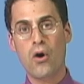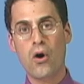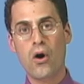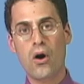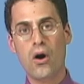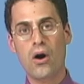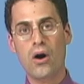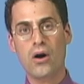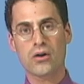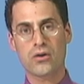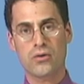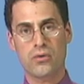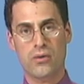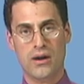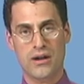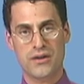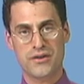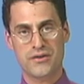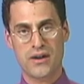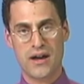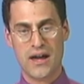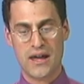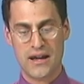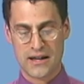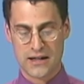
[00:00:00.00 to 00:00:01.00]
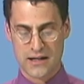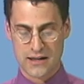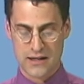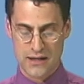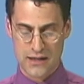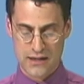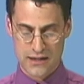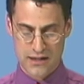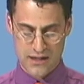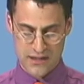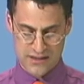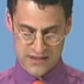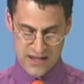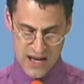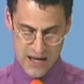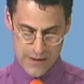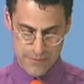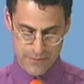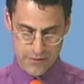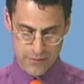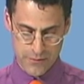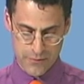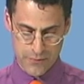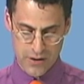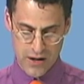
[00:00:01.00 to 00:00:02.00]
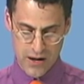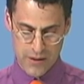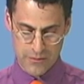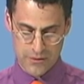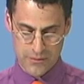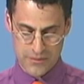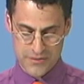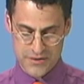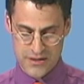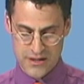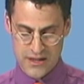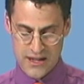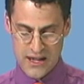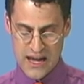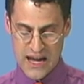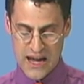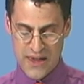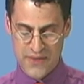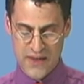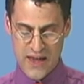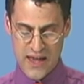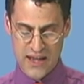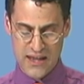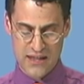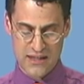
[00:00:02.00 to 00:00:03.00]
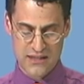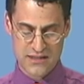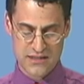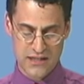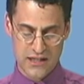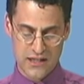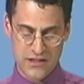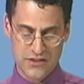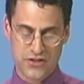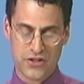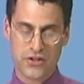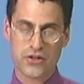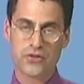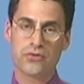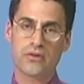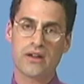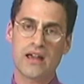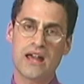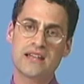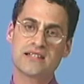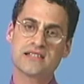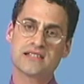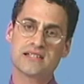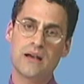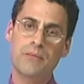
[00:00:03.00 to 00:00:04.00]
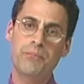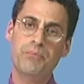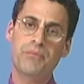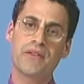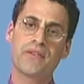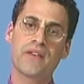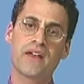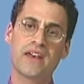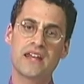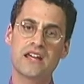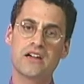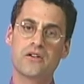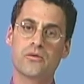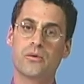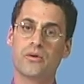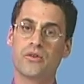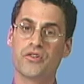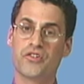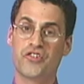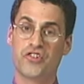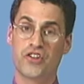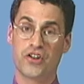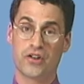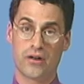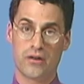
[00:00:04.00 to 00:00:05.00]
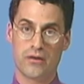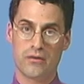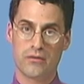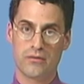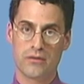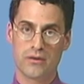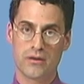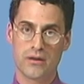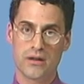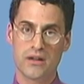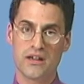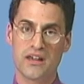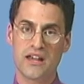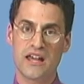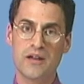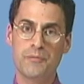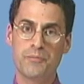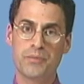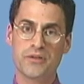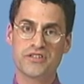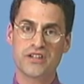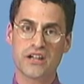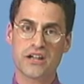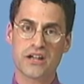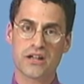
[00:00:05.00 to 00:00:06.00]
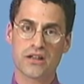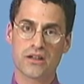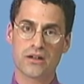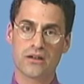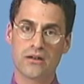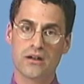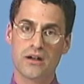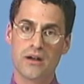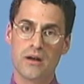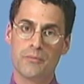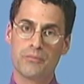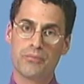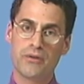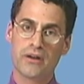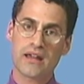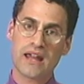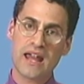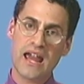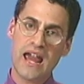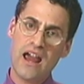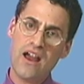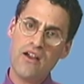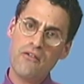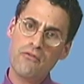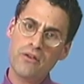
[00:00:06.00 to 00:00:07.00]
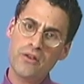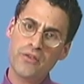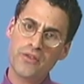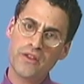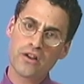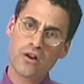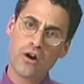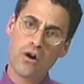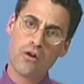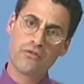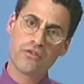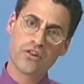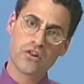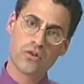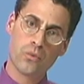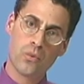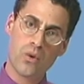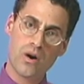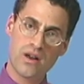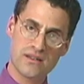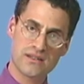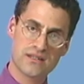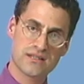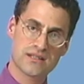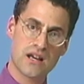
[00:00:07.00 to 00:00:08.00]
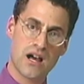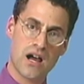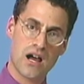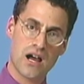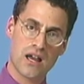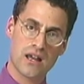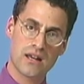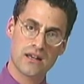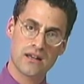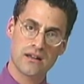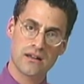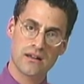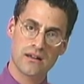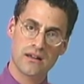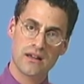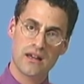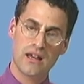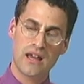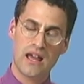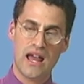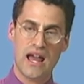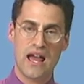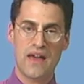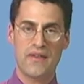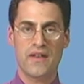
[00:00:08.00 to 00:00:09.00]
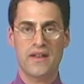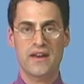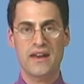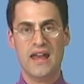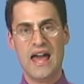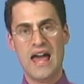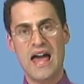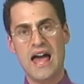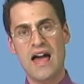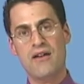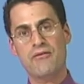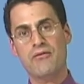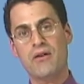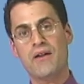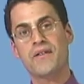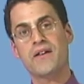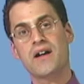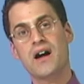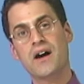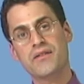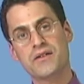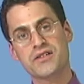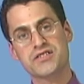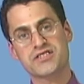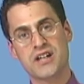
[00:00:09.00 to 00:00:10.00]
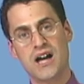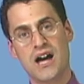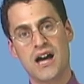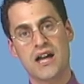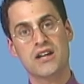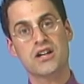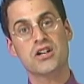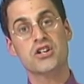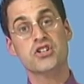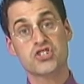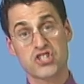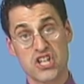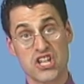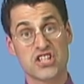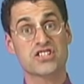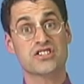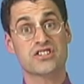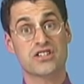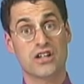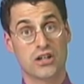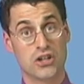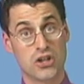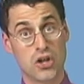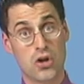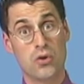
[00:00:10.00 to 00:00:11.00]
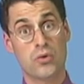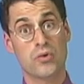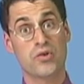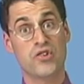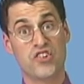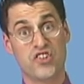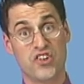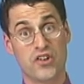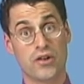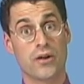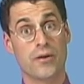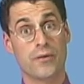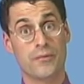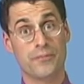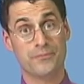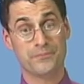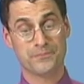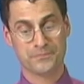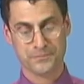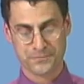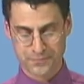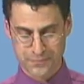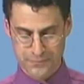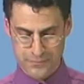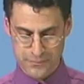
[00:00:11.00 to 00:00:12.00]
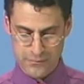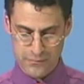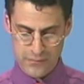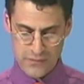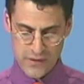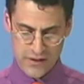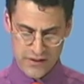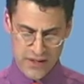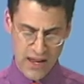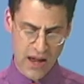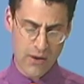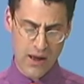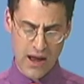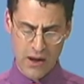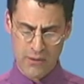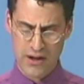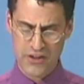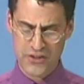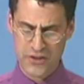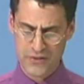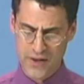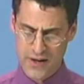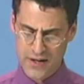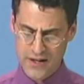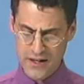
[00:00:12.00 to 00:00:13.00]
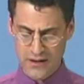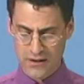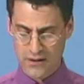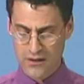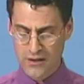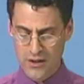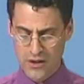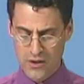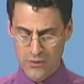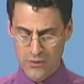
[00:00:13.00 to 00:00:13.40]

all quadratic type problems, and that is to create something that equals 0. In particular, bring everything over to one side and then have on the other side just a lone 0. Now, how would I do that here?